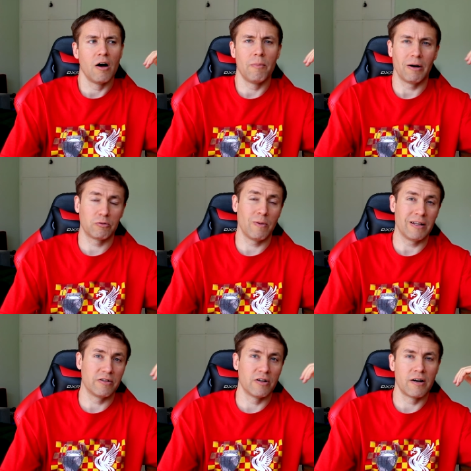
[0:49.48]
about
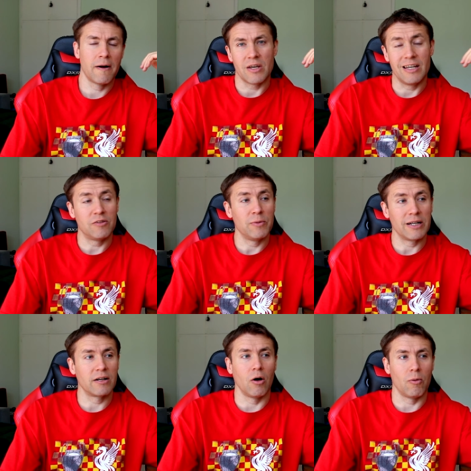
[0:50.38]
whether it
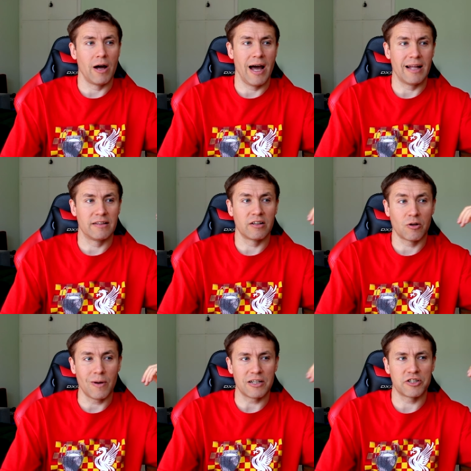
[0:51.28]
will go ahead. The
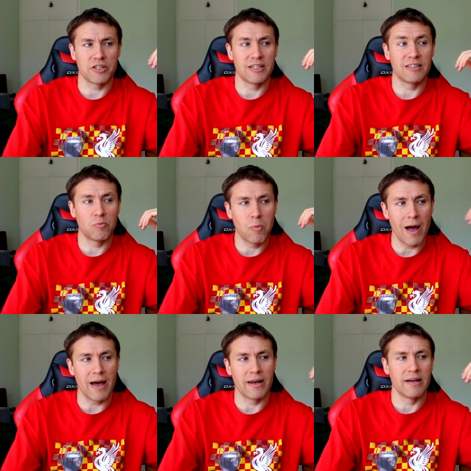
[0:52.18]
question is
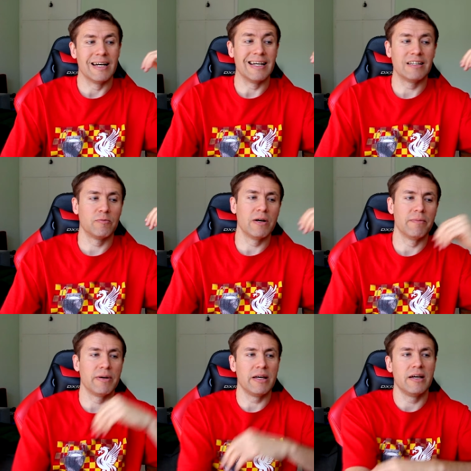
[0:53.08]
when it
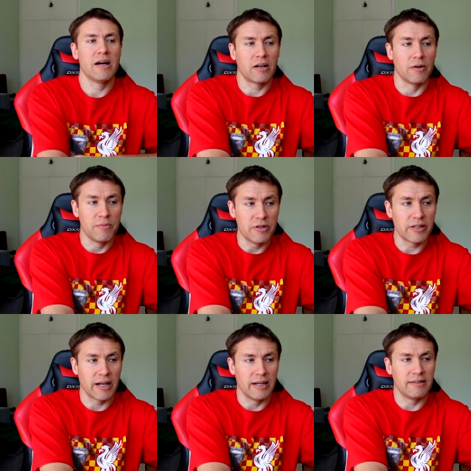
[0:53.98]
will be
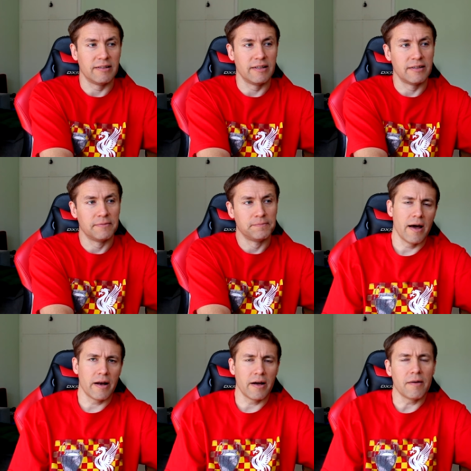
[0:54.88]
communicated.
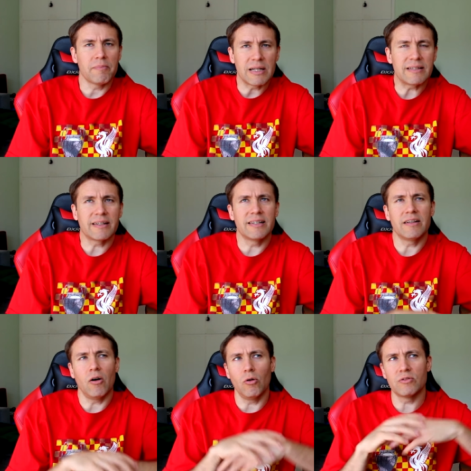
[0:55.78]
And uh, basically
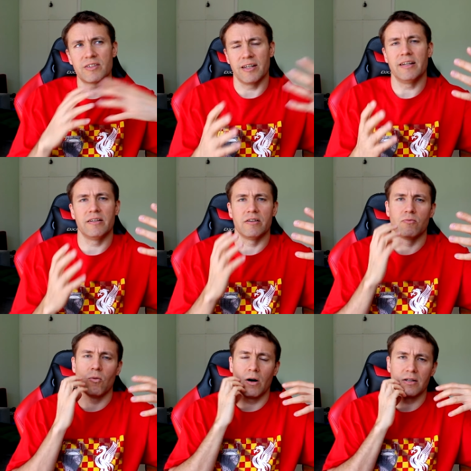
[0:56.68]
the whole
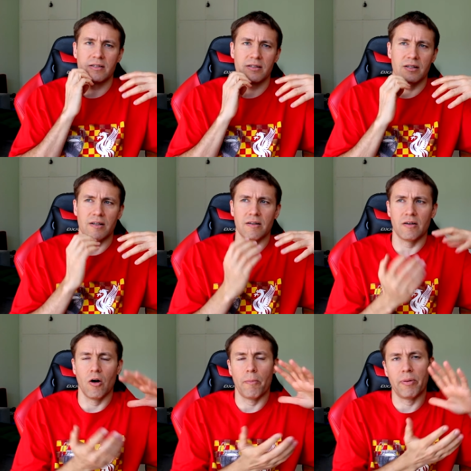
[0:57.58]
stadium was
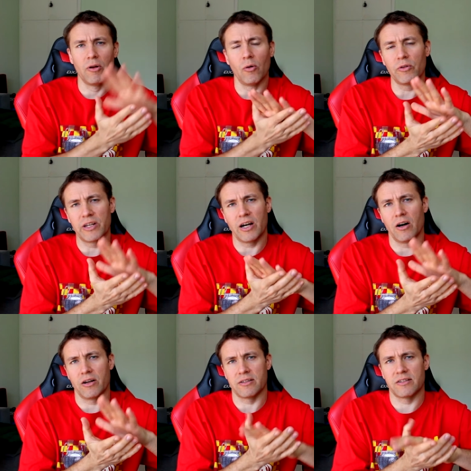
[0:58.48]
uh, applauding
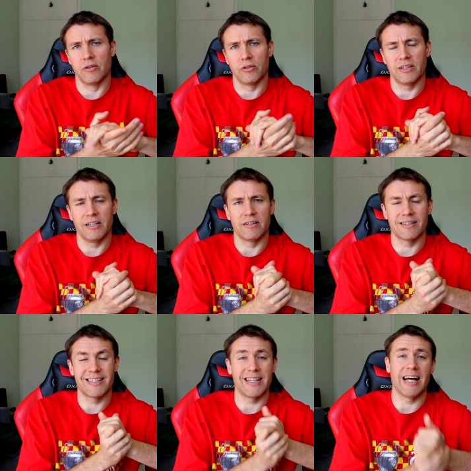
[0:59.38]
Arne Slot in a
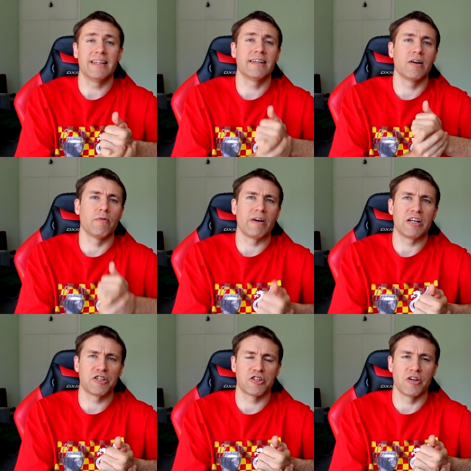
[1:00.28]
stand standing
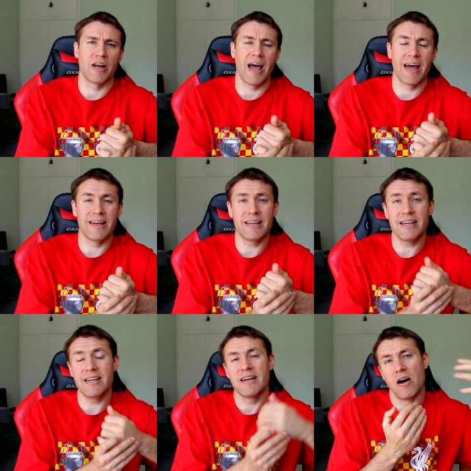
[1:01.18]
ovation and
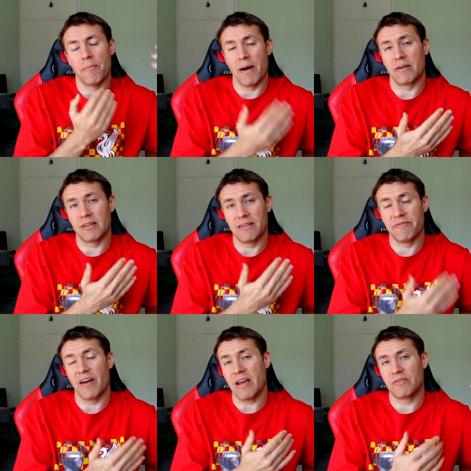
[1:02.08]
he apparently
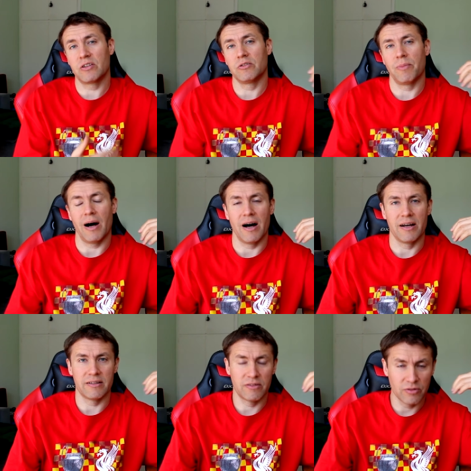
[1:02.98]
waved
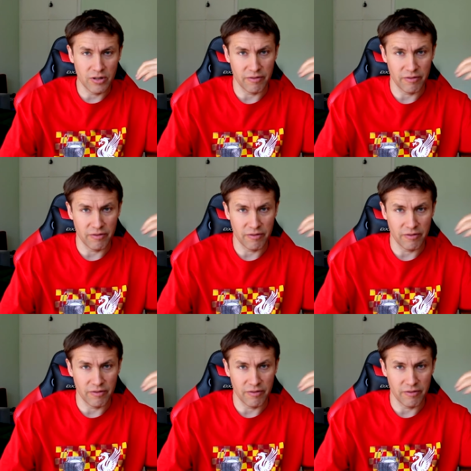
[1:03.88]
goodbye to